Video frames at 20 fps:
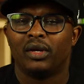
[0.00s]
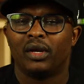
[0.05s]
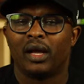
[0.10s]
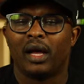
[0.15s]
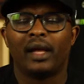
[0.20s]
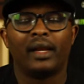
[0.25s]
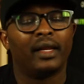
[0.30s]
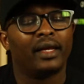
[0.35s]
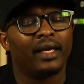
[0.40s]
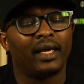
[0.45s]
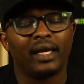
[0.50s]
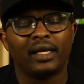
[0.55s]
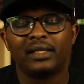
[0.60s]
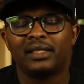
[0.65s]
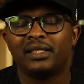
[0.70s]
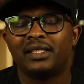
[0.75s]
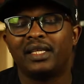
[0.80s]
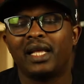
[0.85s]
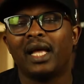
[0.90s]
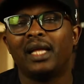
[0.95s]
And I
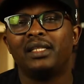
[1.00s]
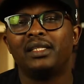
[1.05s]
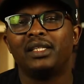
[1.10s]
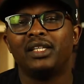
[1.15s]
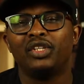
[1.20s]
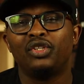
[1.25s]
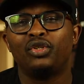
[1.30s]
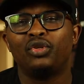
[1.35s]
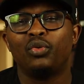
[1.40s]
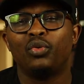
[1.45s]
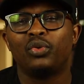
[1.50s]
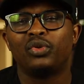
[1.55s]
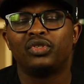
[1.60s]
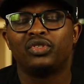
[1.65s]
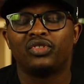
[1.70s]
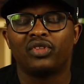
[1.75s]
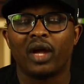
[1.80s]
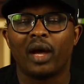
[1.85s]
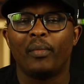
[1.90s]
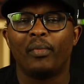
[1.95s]
guess that issue was
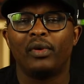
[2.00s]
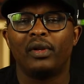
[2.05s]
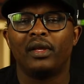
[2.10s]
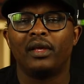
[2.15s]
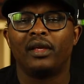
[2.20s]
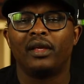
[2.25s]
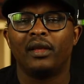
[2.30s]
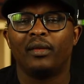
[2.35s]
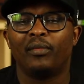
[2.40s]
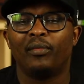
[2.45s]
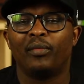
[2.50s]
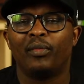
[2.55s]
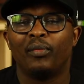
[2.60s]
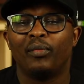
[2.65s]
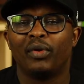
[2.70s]
troubling him,